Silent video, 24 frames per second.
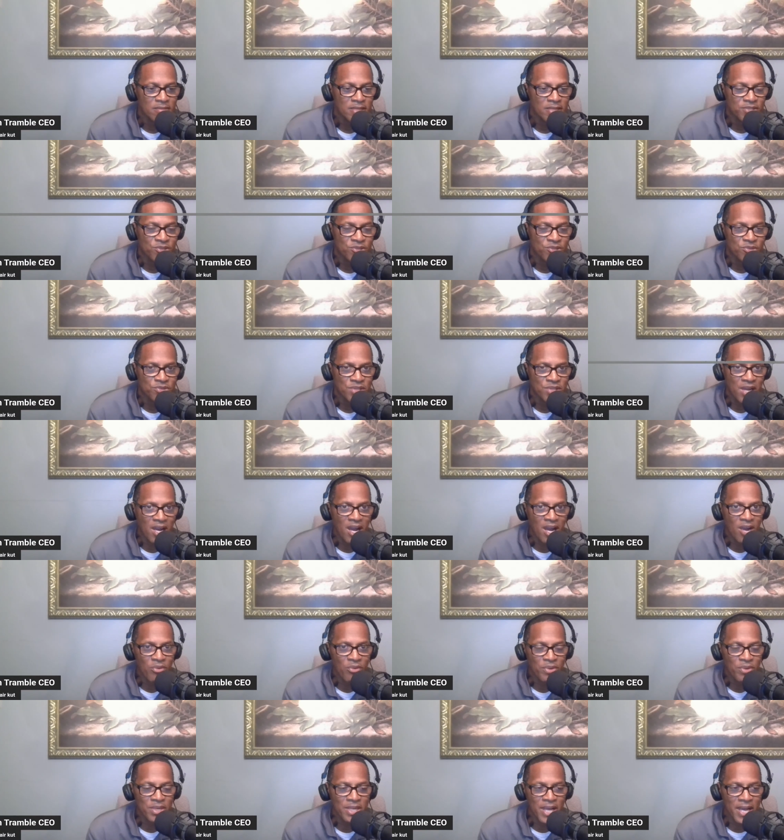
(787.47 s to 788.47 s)
Let your
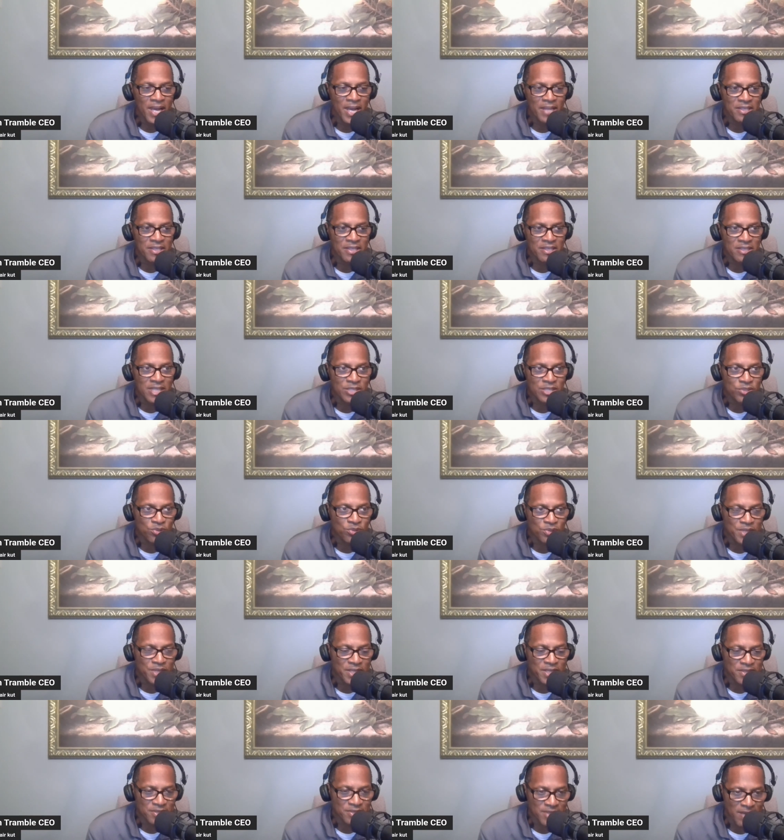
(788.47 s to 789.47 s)
child realize that you're
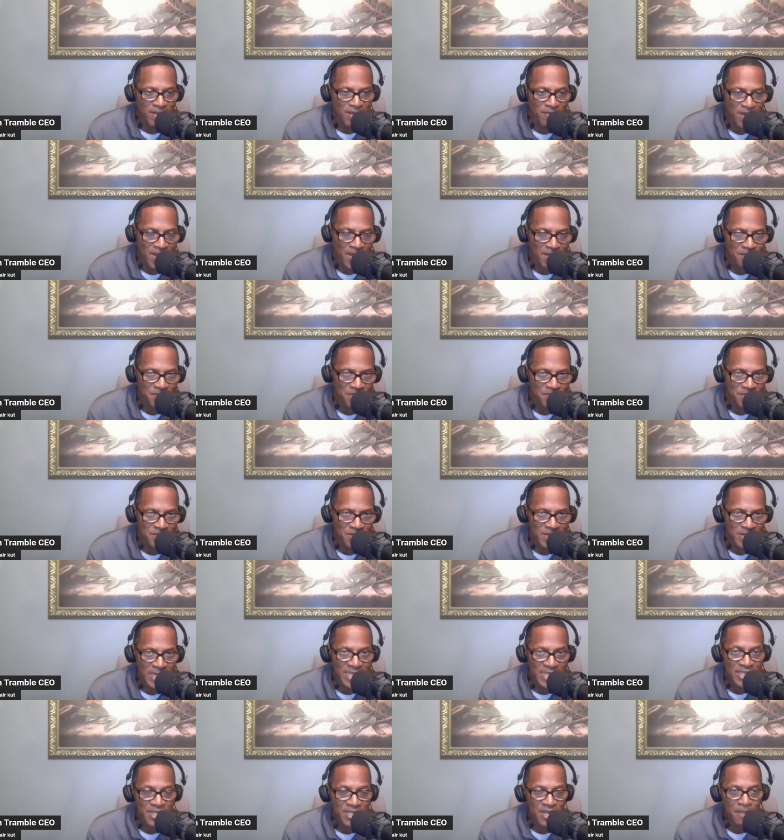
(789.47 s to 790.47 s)
that safe haven that
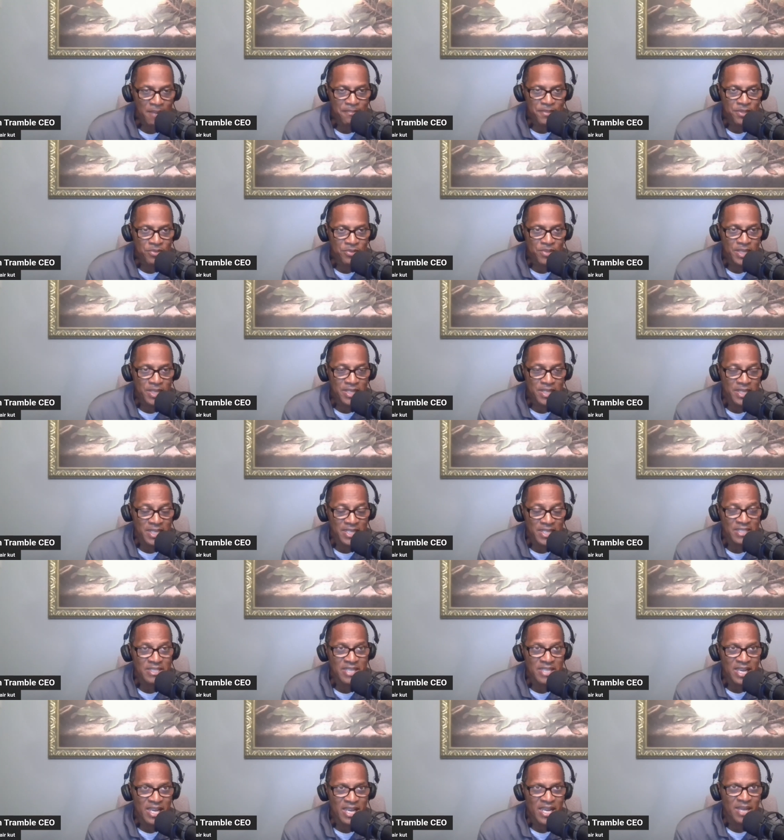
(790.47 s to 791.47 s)
they can come to at any
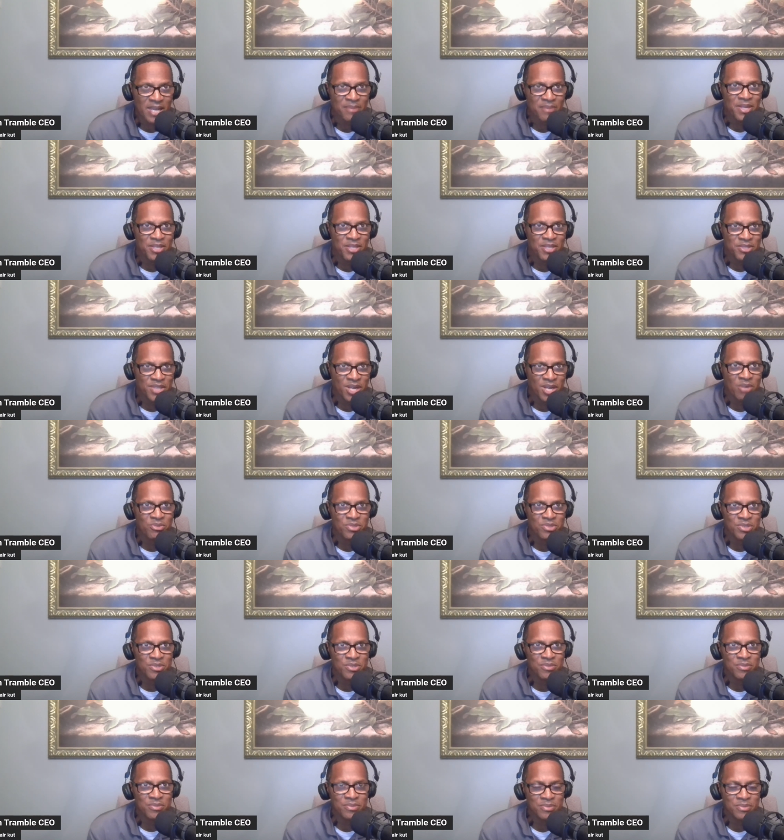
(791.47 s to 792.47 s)
time and talk to.